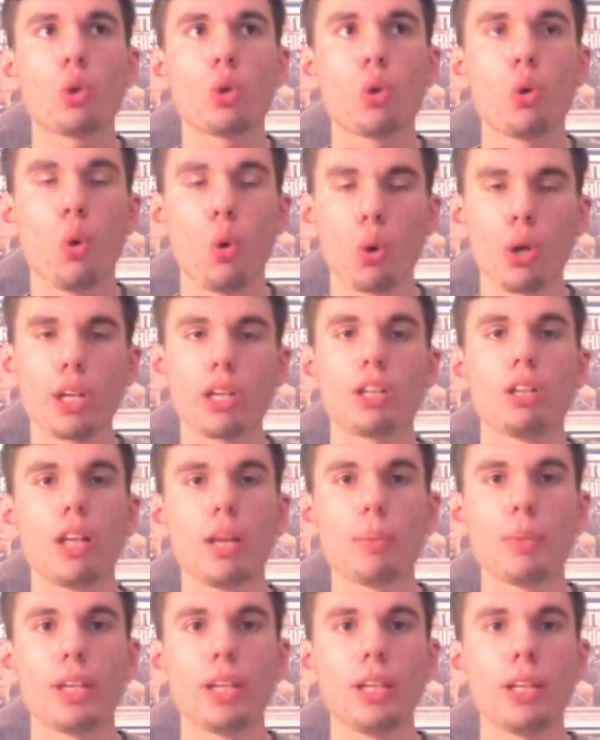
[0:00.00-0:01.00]
Corey
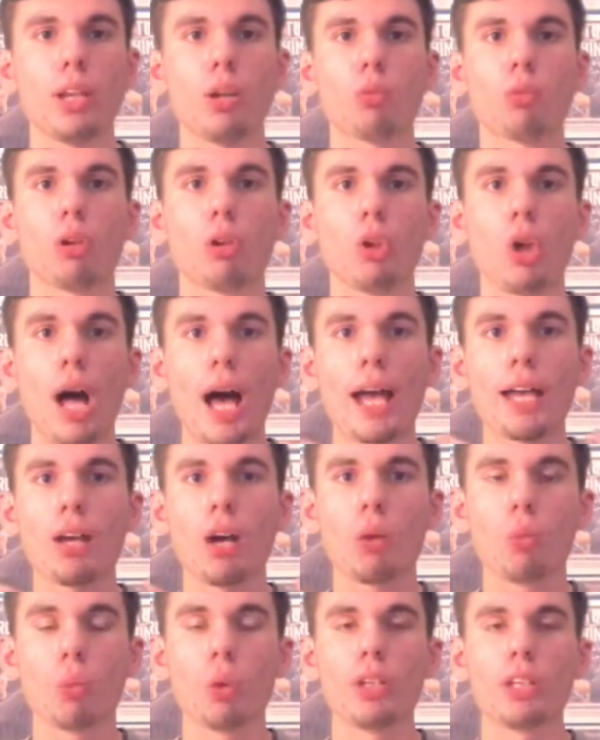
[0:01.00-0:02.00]
Clement, relying
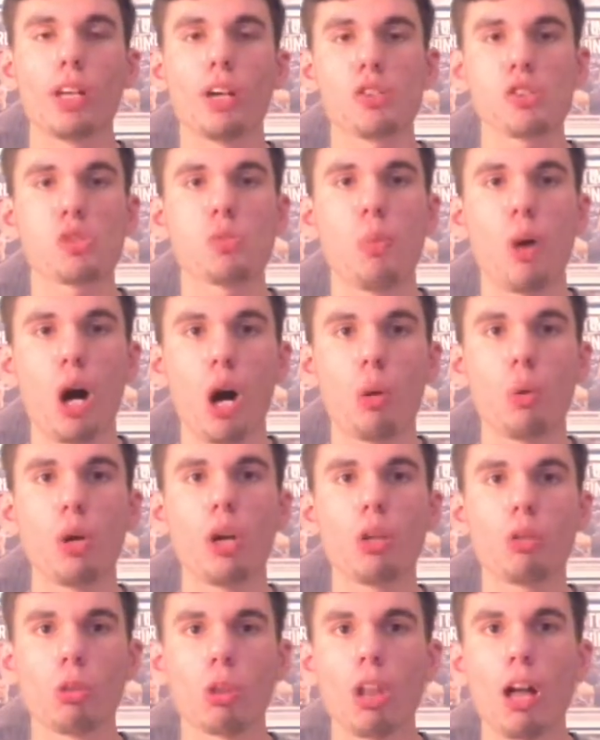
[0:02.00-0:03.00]
on Wendell
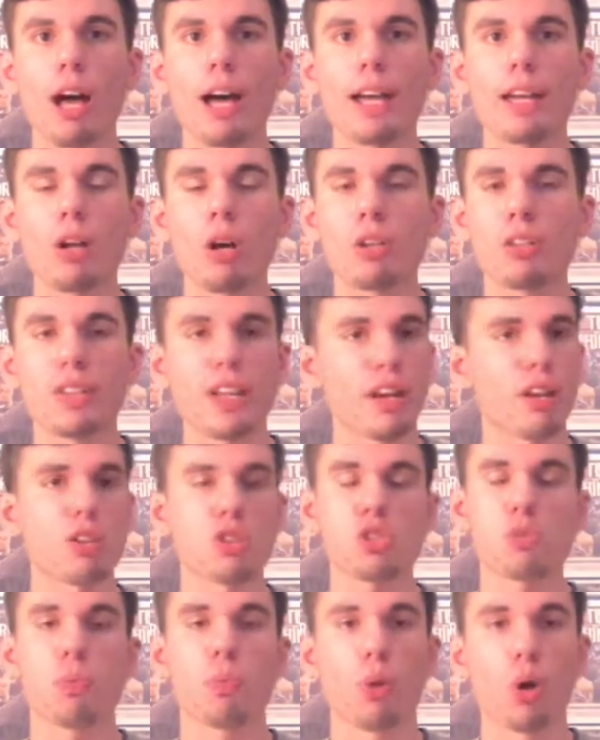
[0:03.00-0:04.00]
Smallwood, relying on Darren
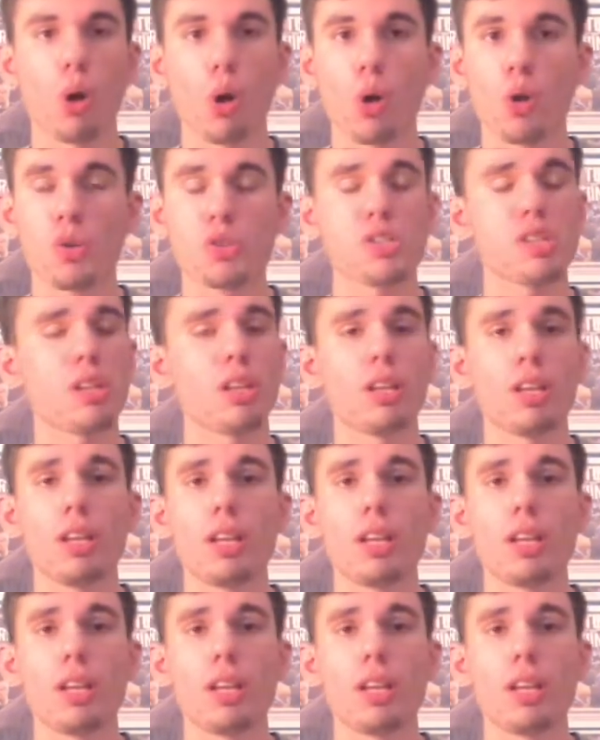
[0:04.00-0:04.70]
Sproles,